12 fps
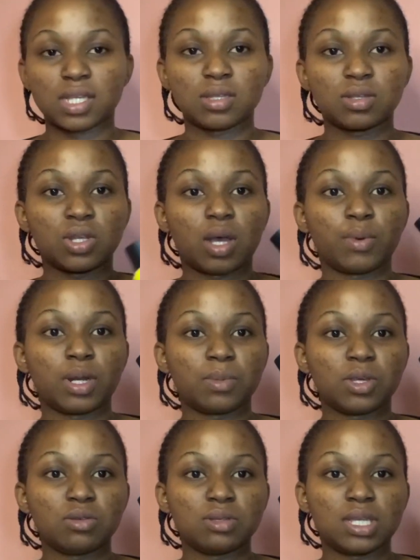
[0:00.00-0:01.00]
So I'm going to
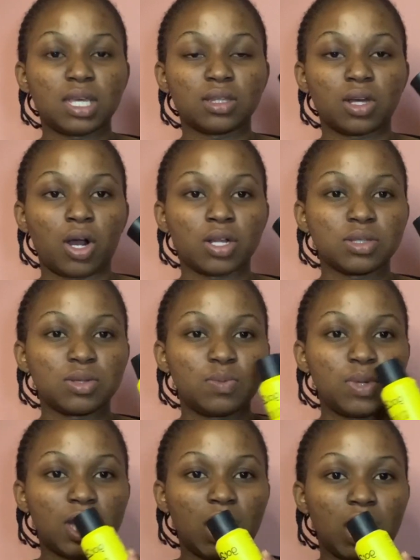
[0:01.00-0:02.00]
be using the
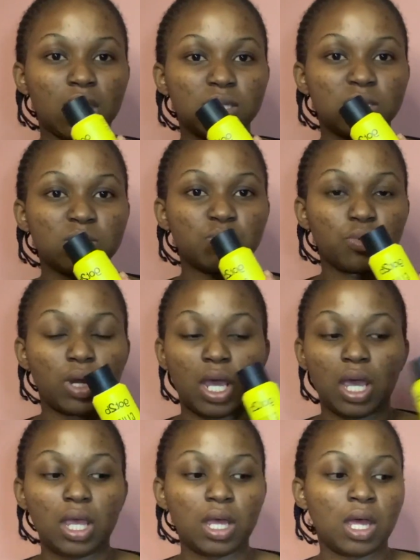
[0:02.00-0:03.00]
Got2b spray